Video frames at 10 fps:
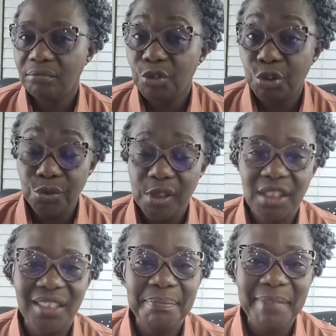Truly,
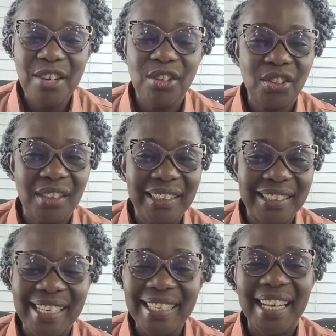she made us
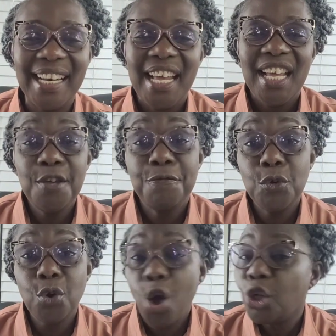understand that if
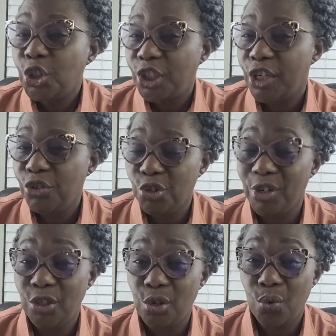you
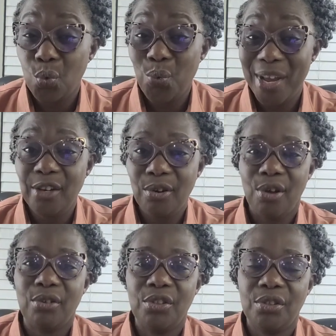concentrate on weight
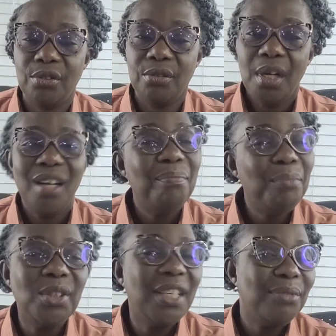loss,
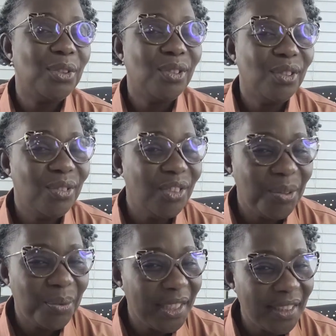most times you don't lose
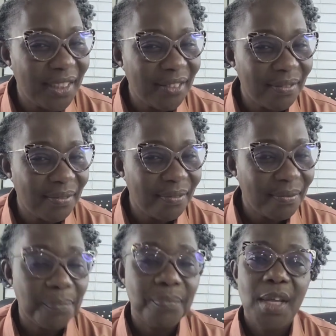the weight.
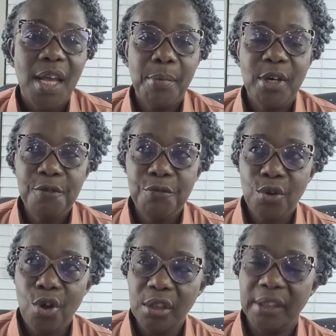But if you
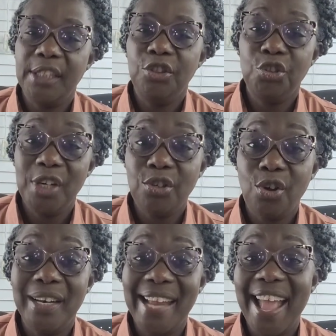concentrate
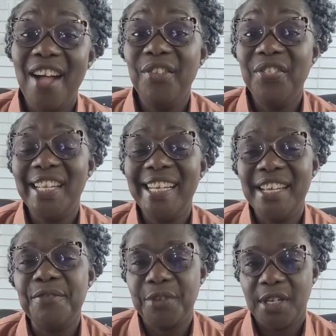on healthy
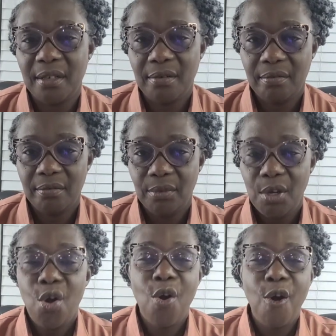living
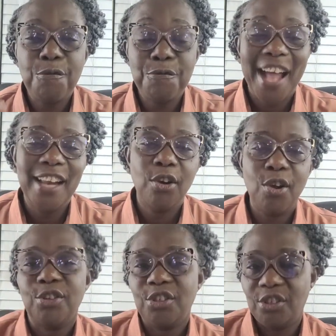or fat
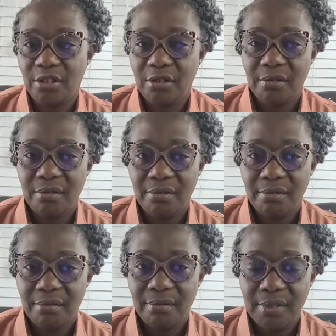
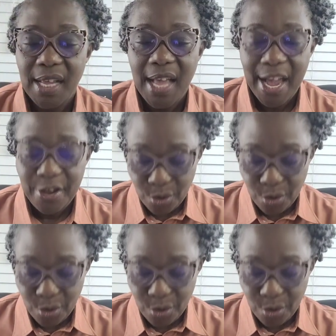loss and